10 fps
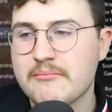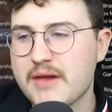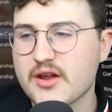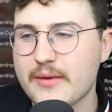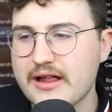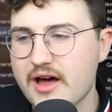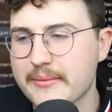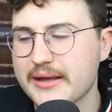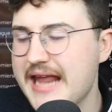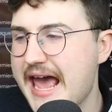Motherwell
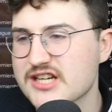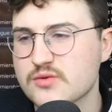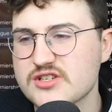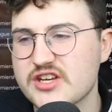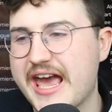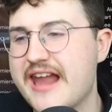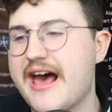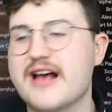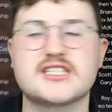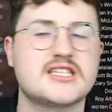up next. Once again,
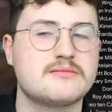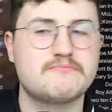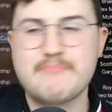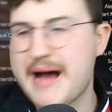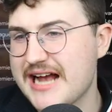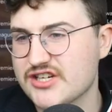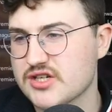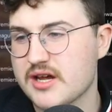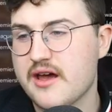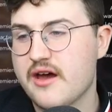a
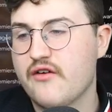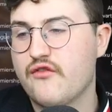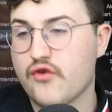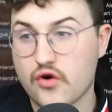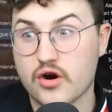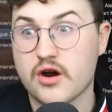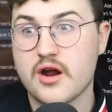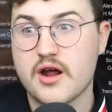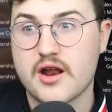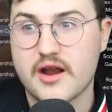smashed
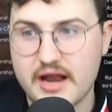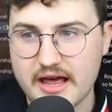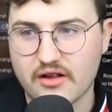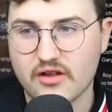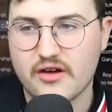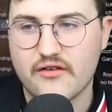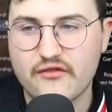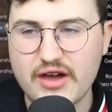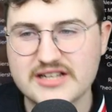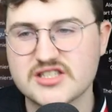4-0
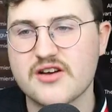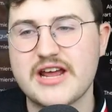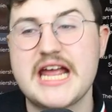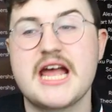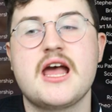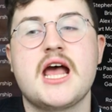victory.